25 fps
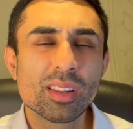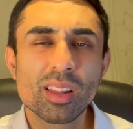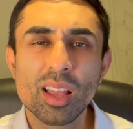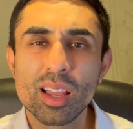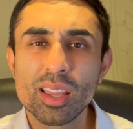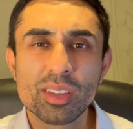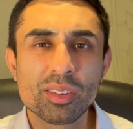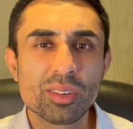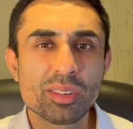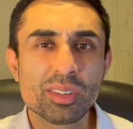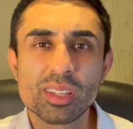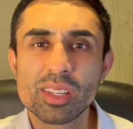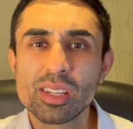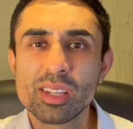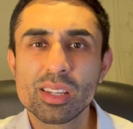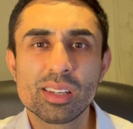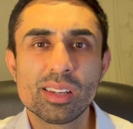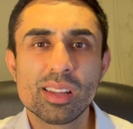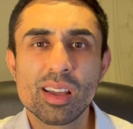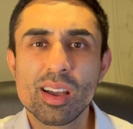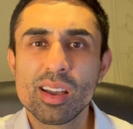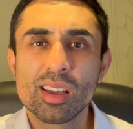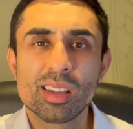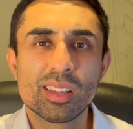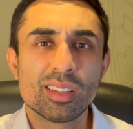like your year
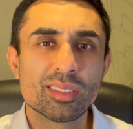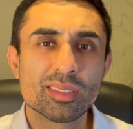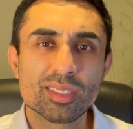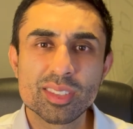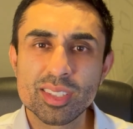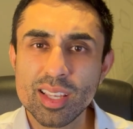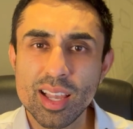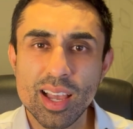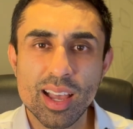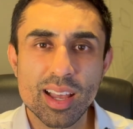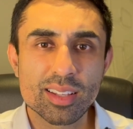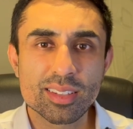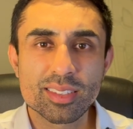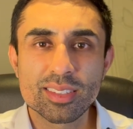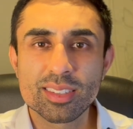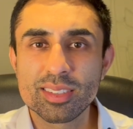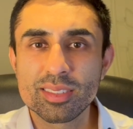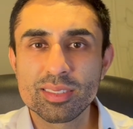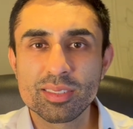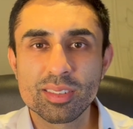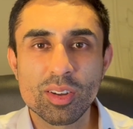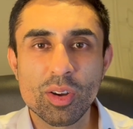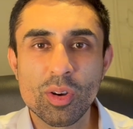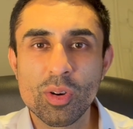9 SATs